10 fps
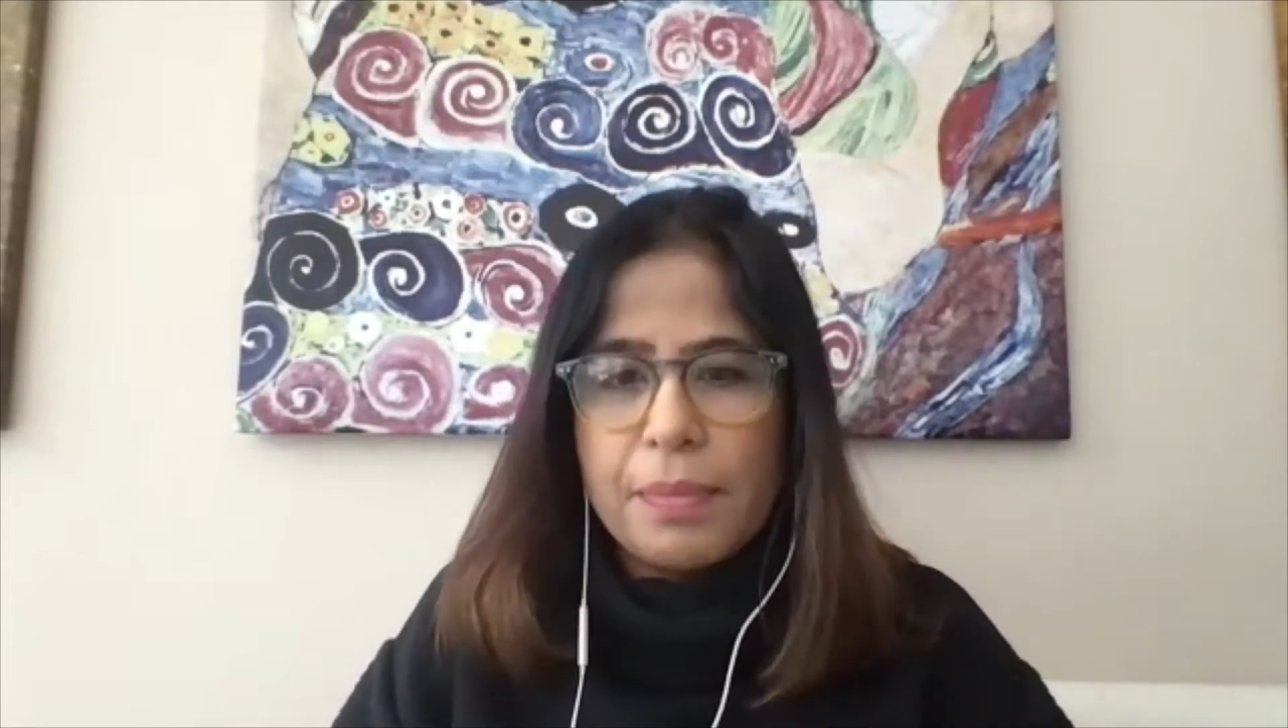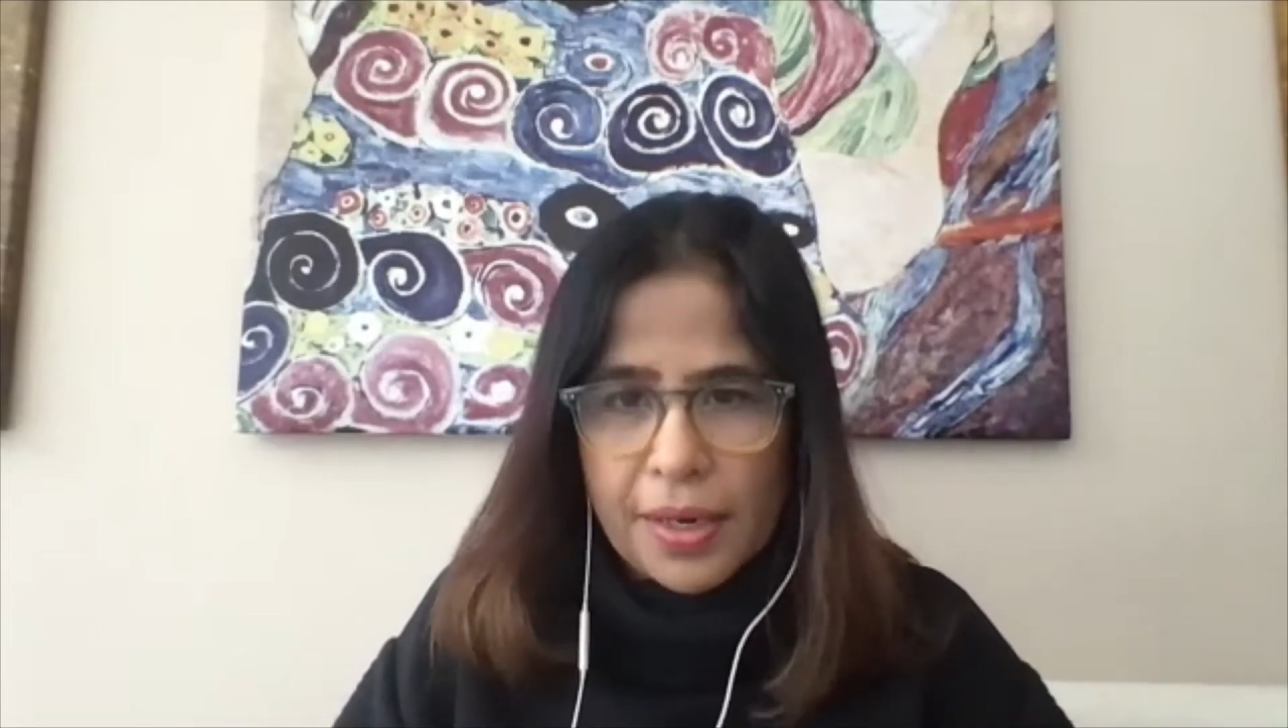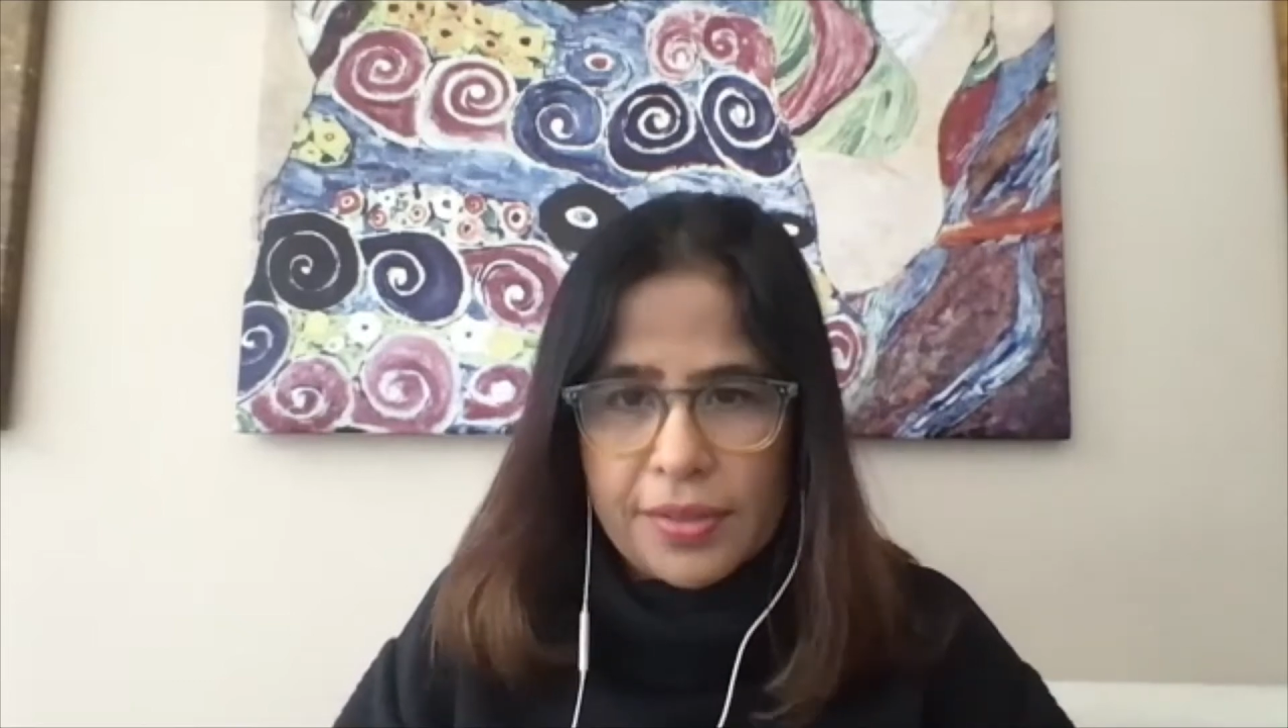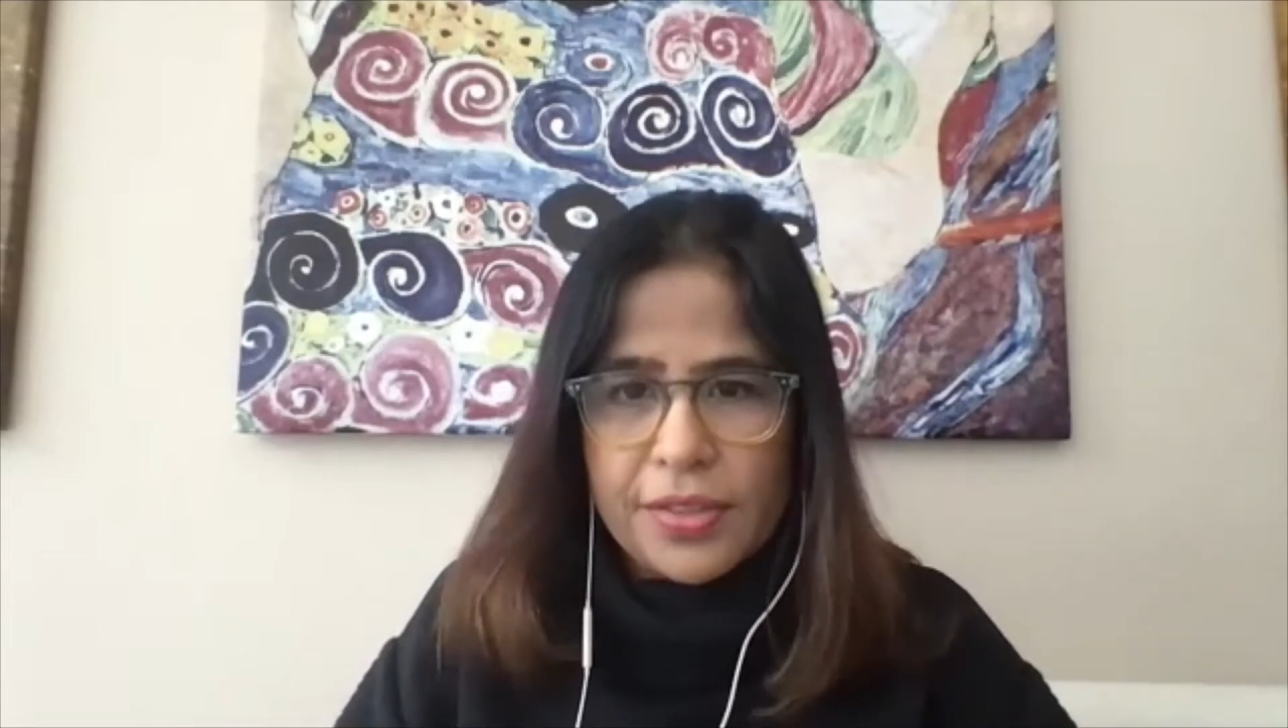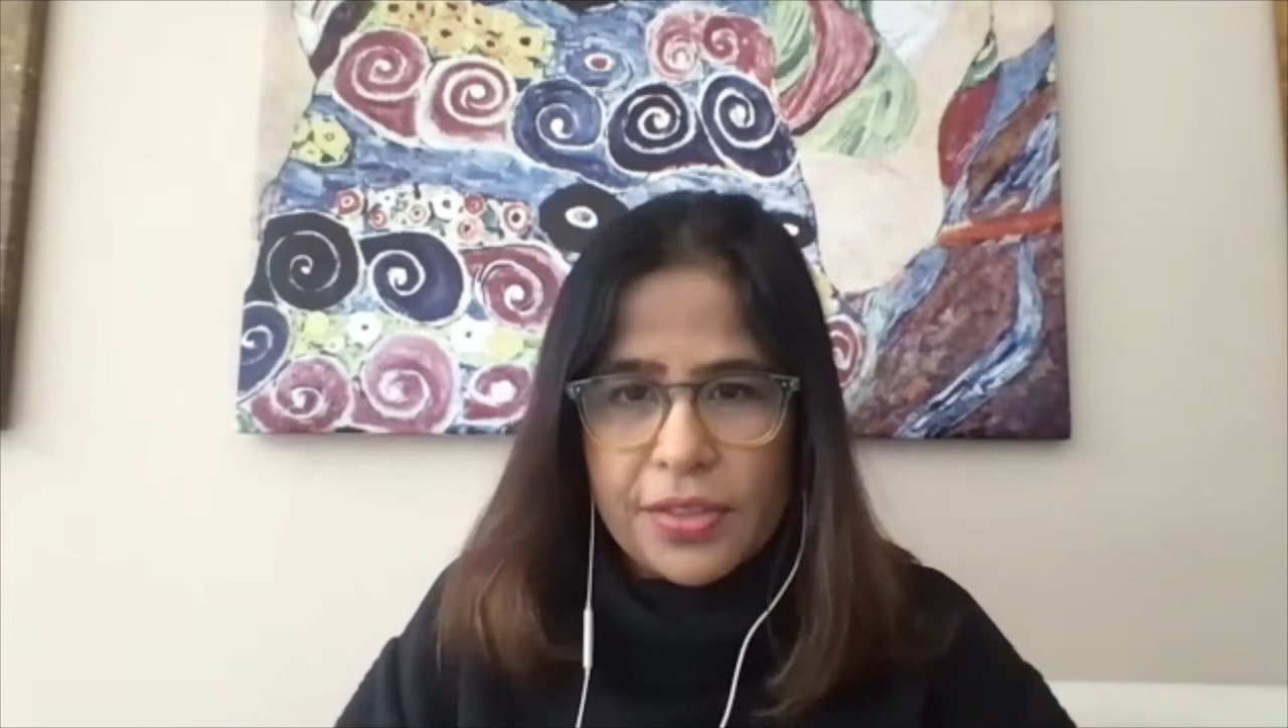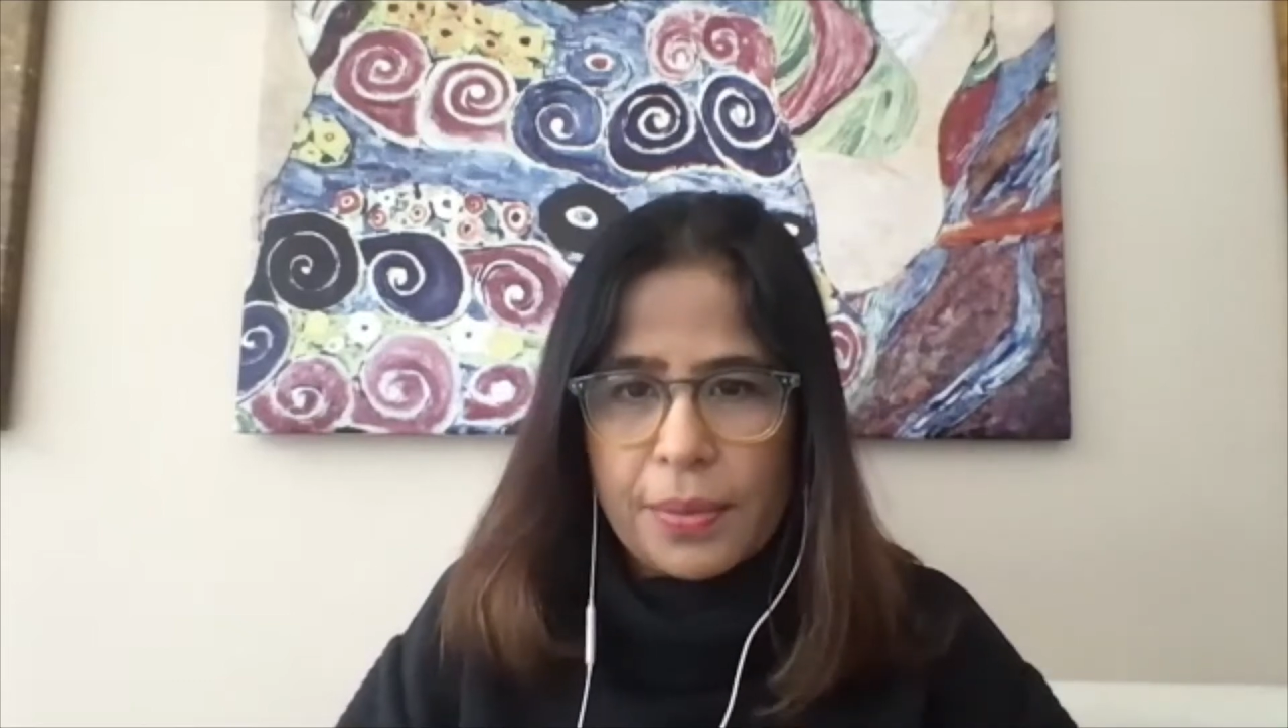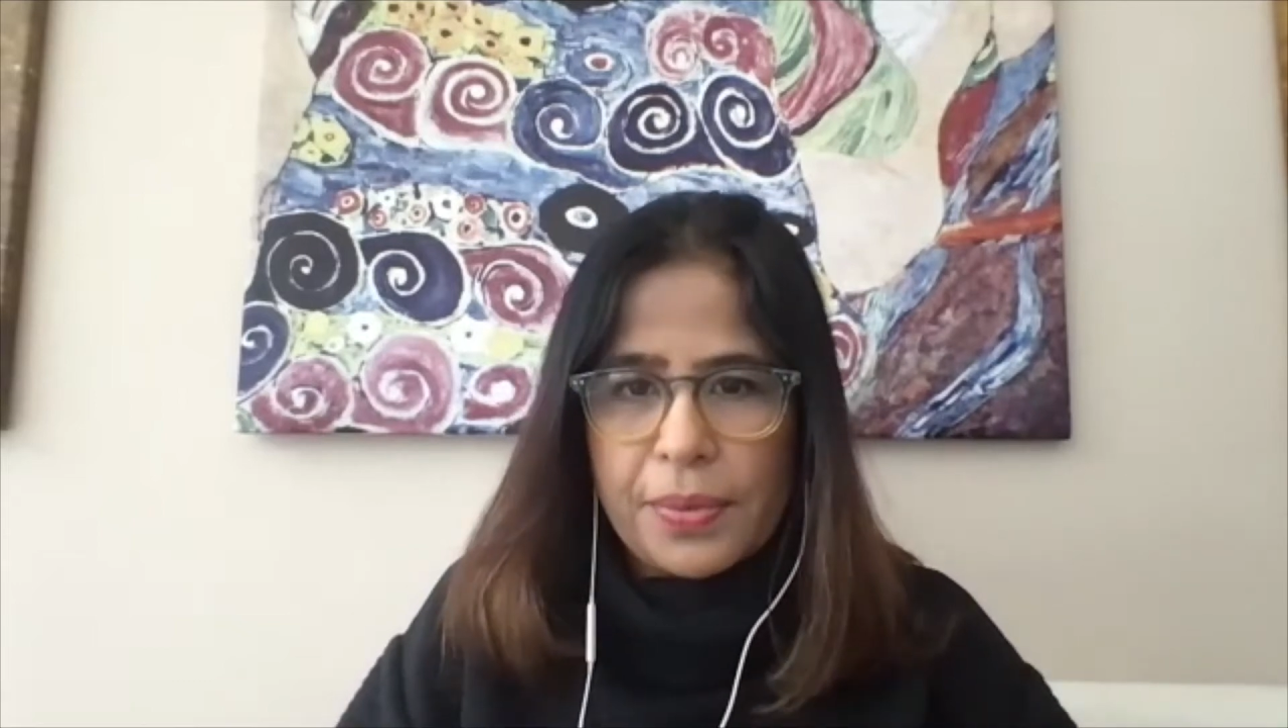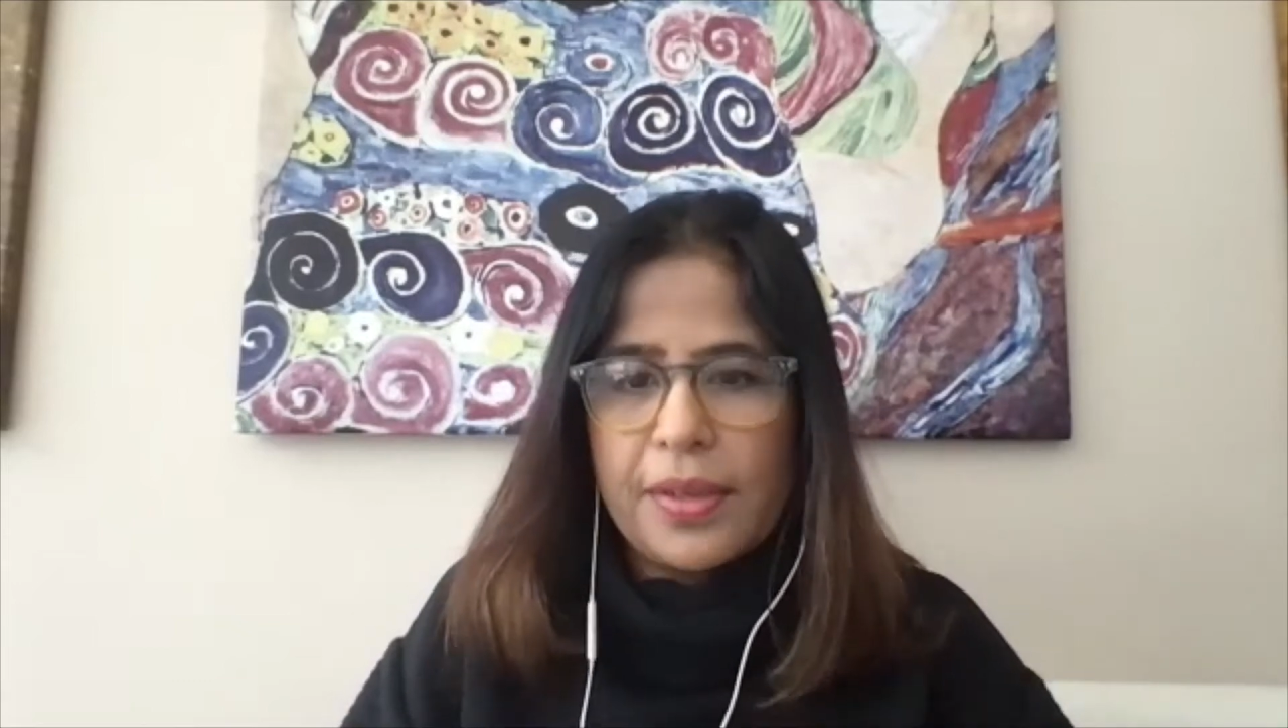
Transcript: partnerships,